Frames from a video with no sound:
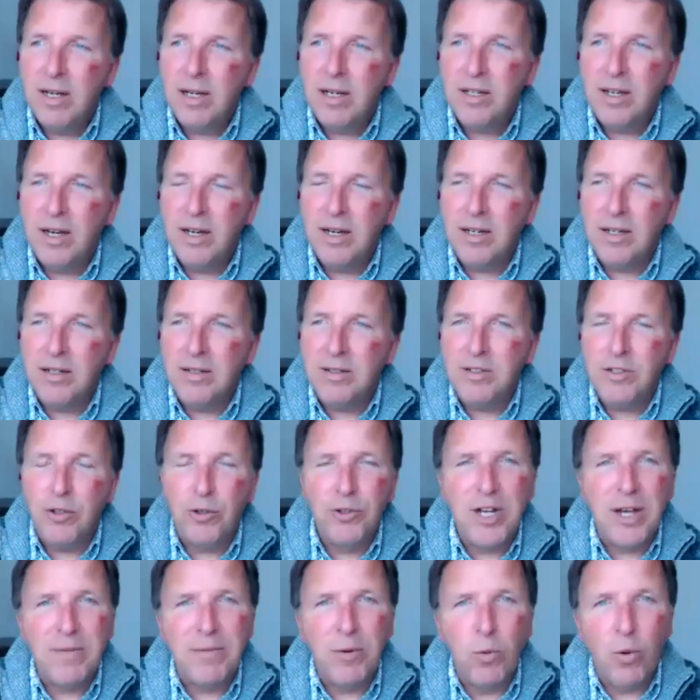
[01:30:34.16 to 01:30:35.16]
uh, "You'll
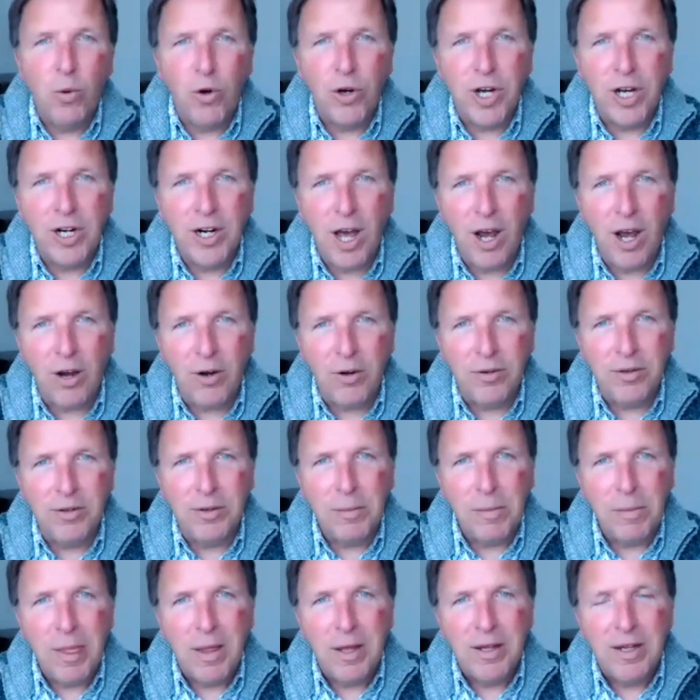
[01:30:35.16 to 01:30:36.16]
Never Walk Alone,"
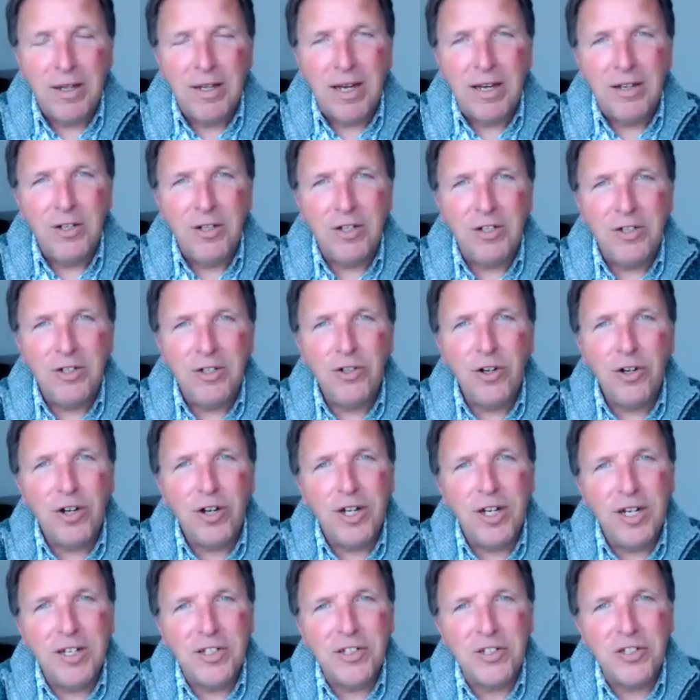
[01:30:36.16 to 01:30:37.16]
you, you're not going
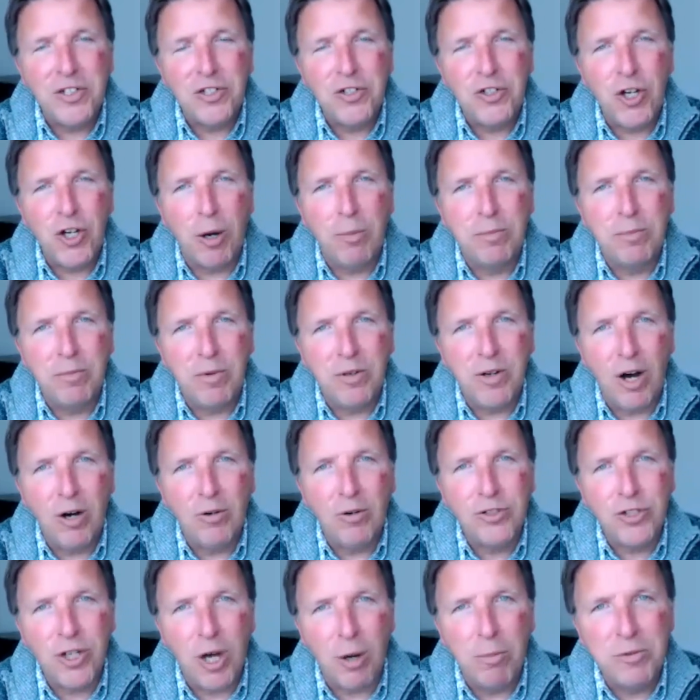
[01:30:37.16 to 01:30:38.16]
to listen to Tom
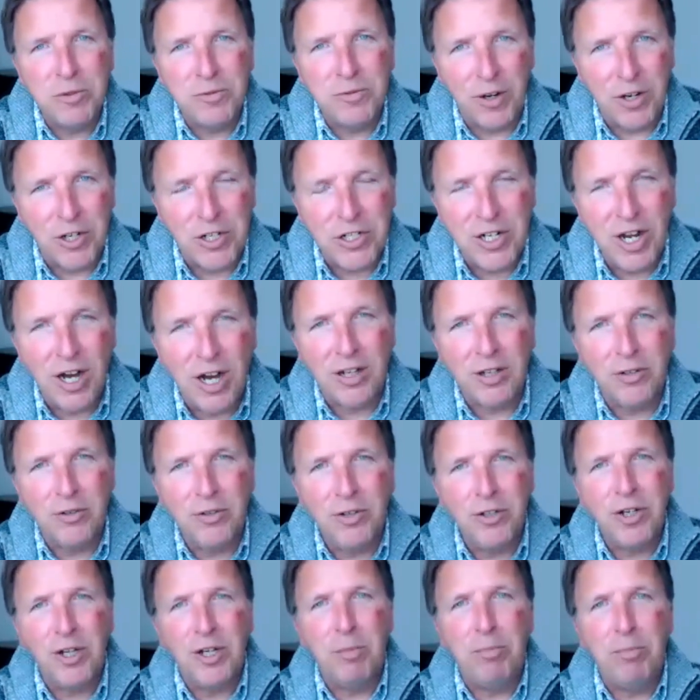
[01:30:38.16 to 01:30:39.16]
old Tom's version, are you?
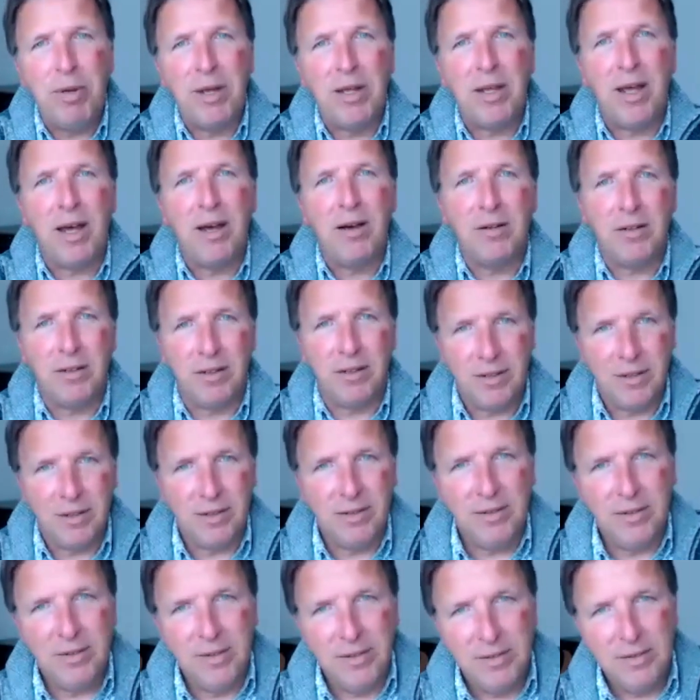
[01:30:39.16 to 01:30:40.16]
You're going to pick out a
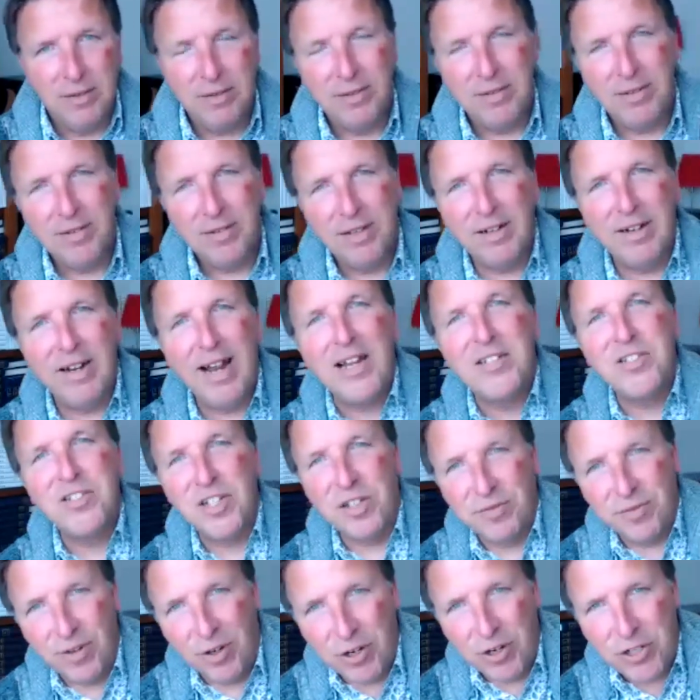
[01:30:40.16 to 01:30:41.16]
a
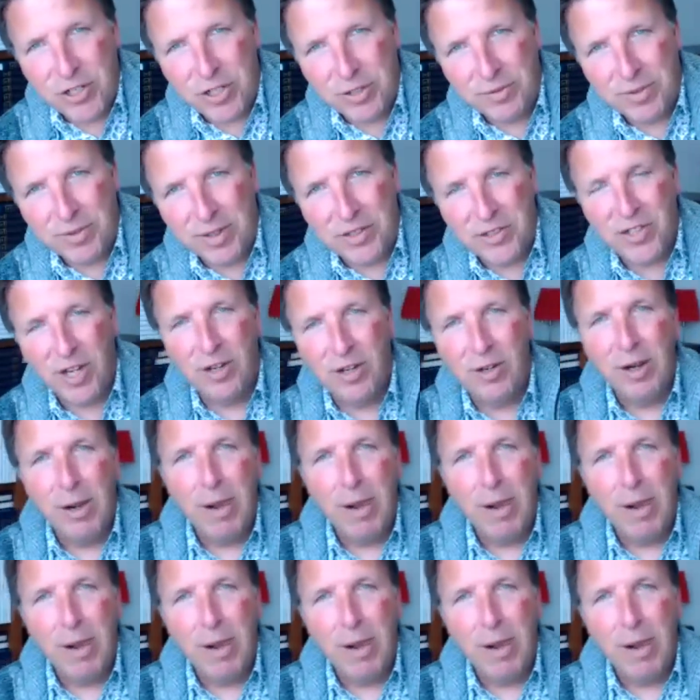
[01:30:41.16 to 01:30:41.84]
classic version of it. So